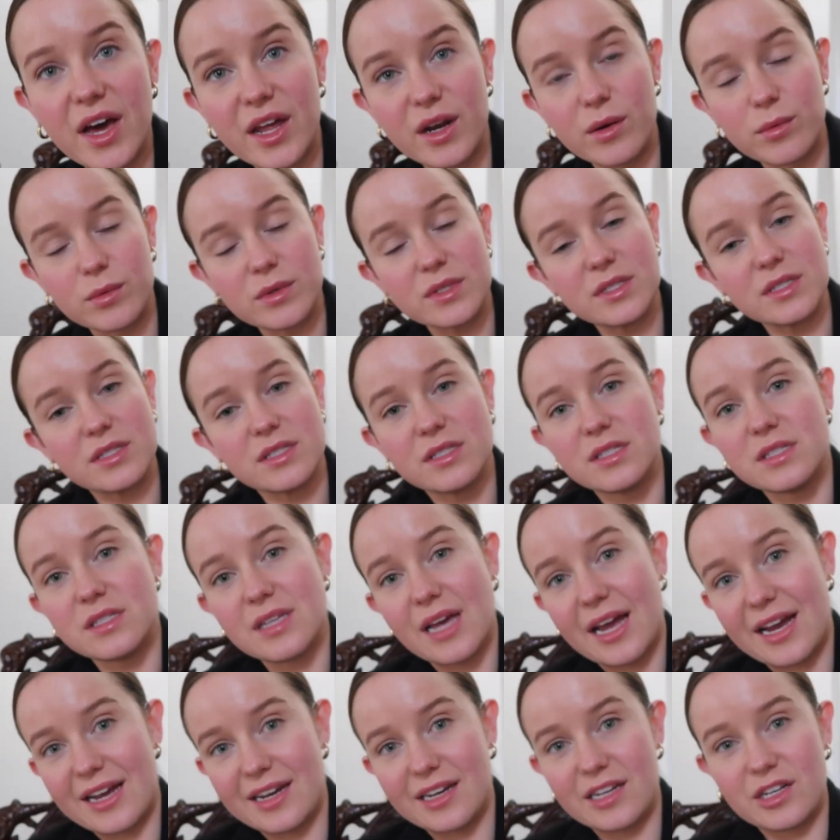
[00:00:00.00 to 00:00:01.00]
and it was
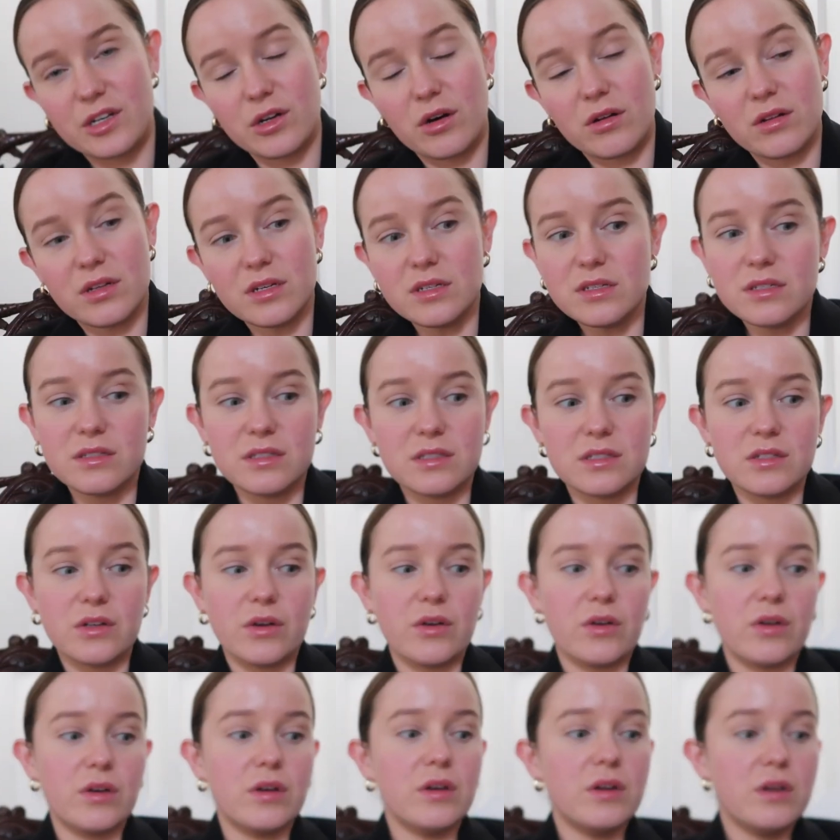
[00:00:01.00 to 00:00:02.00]
eighty dollars,
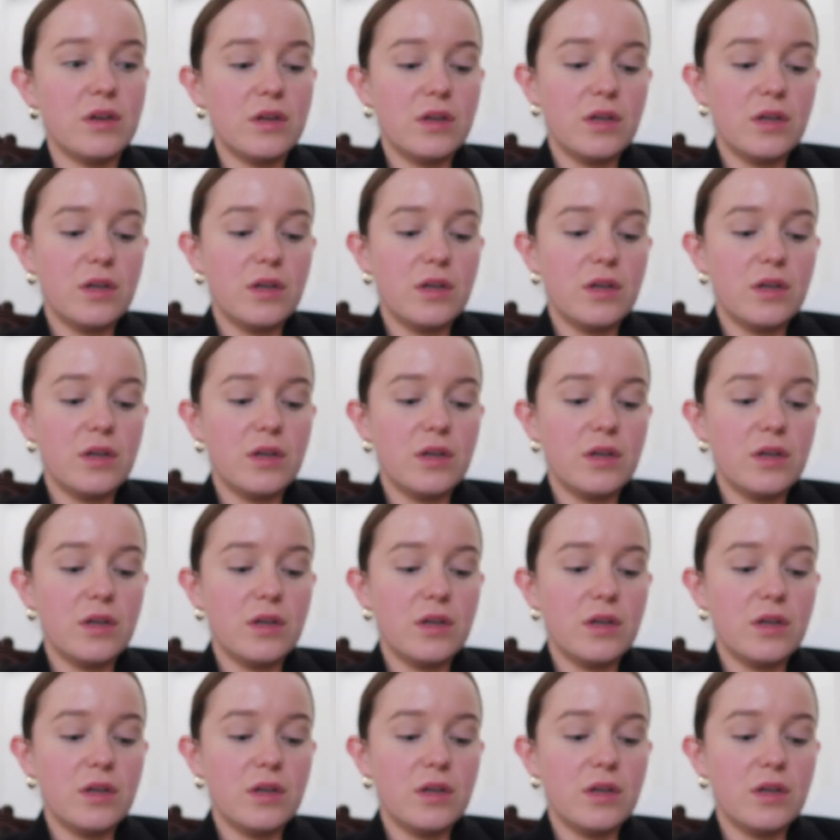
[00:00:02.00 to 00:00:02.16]
so